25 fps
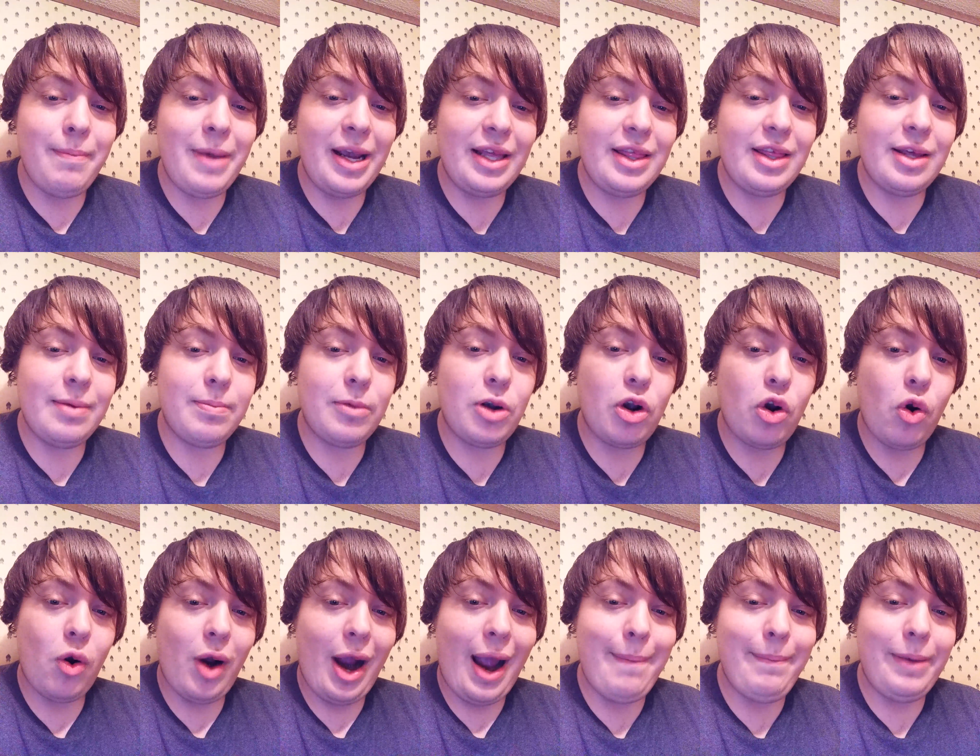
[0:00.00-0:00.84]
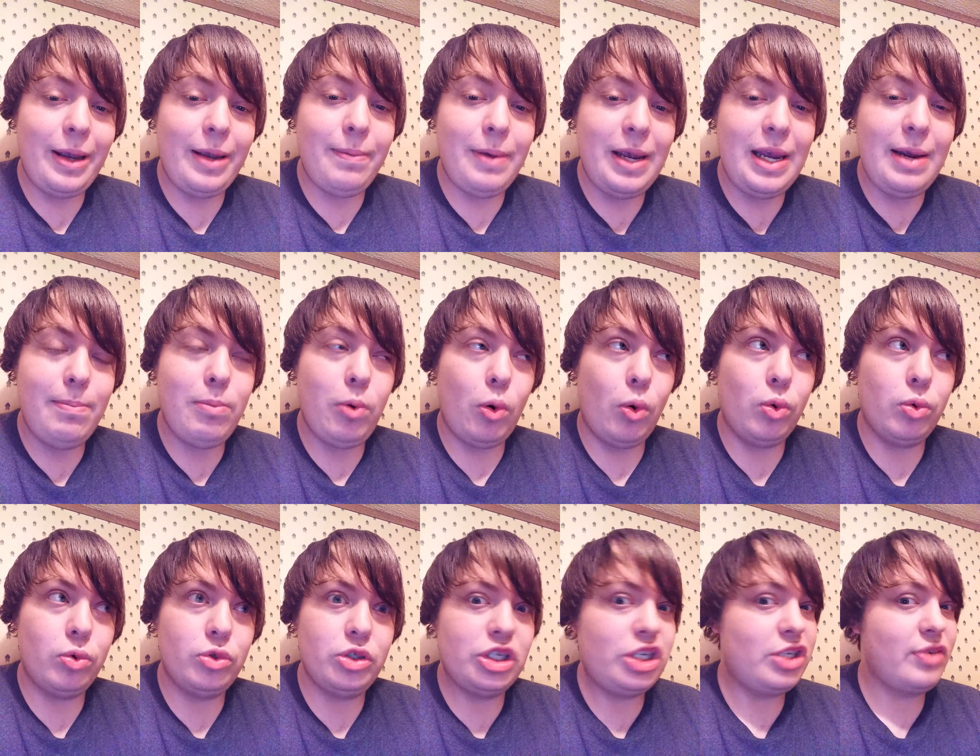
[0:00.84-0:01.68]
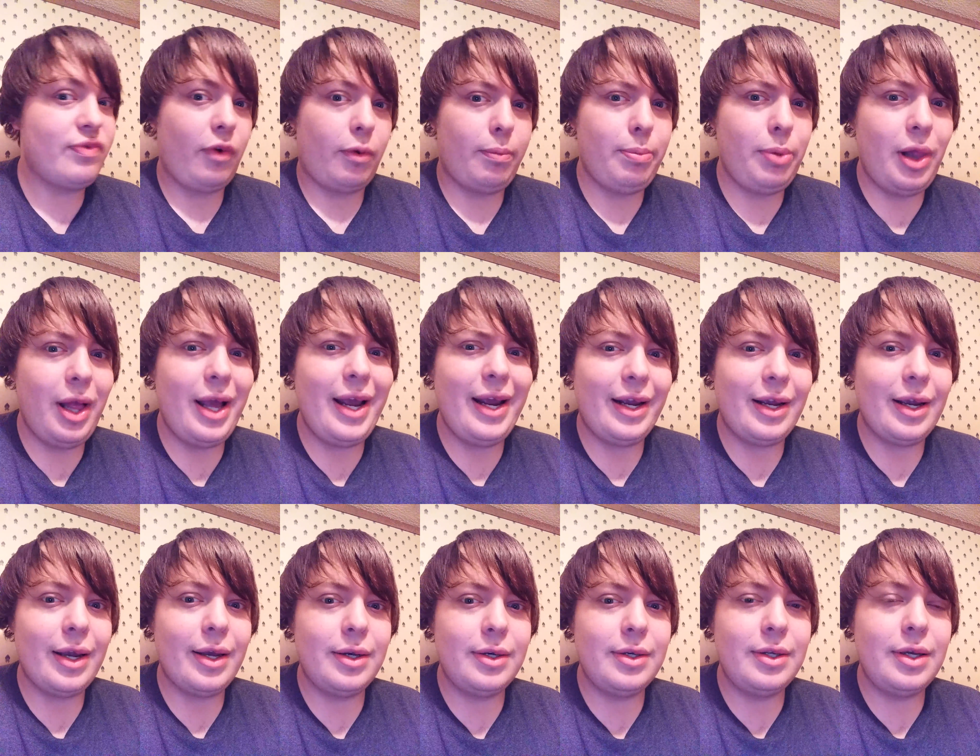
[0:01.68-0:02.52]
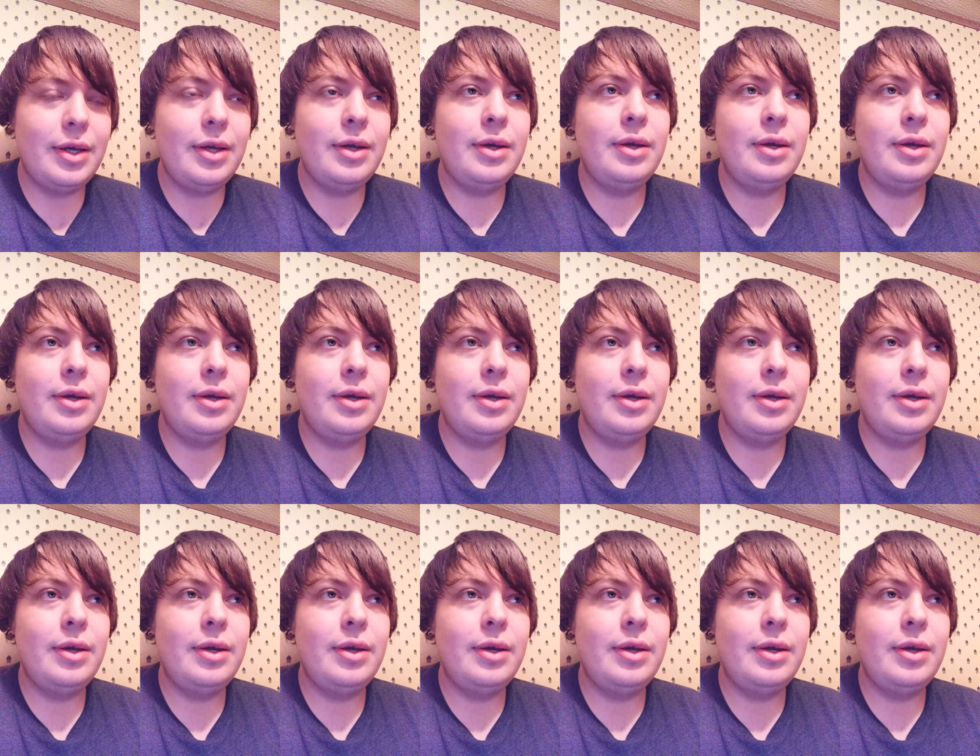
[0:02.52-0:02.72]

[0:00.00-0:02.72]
make them crappy people just for playing it.